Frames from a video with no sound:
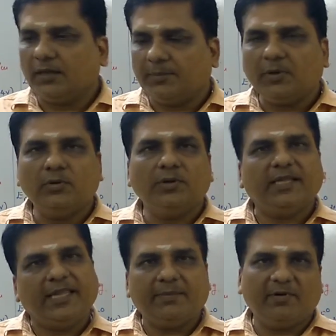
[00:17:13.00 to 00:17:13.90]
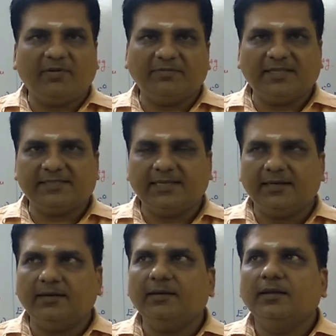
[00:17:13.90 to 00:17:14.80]
about EMF of the
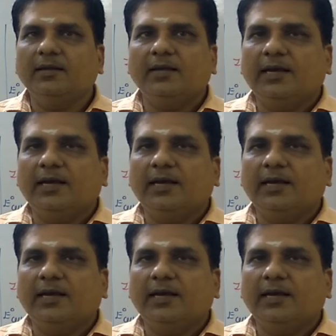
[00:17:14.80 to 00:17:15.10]
cell.